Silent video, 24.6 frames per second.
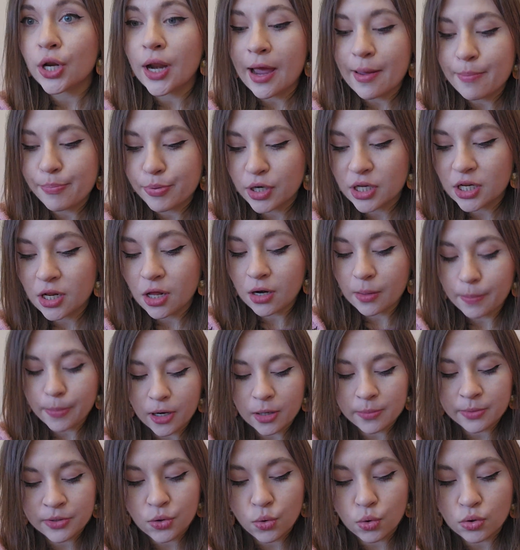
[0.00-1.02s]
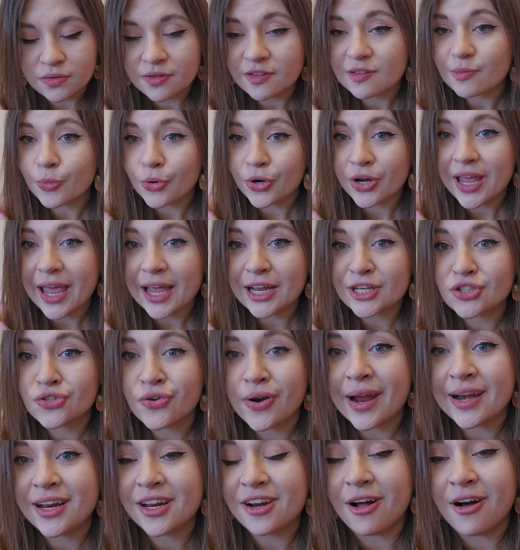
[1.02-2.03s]
I put it on a barber cord this morning and
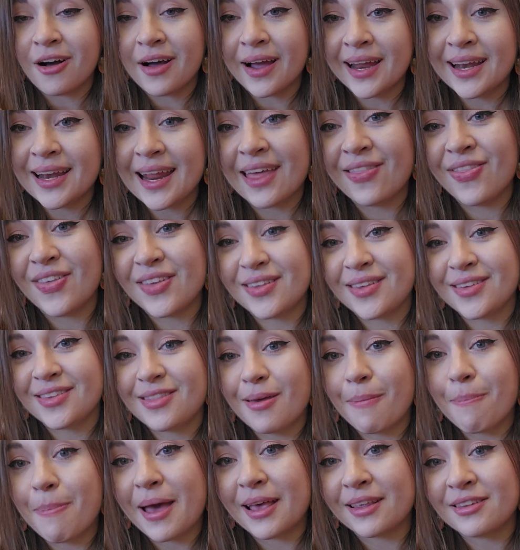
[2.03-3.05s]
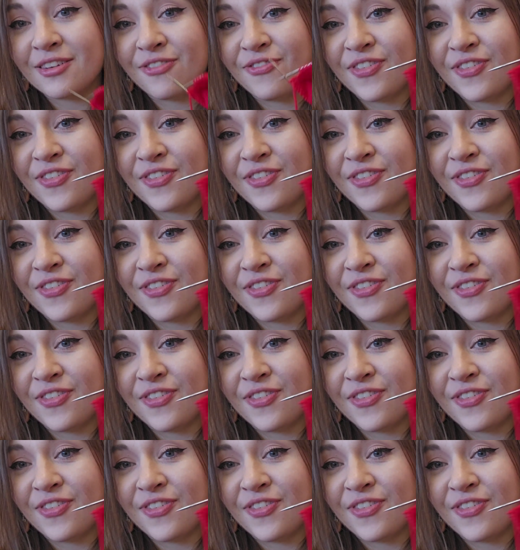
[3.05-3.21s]
tried it on, and this is the best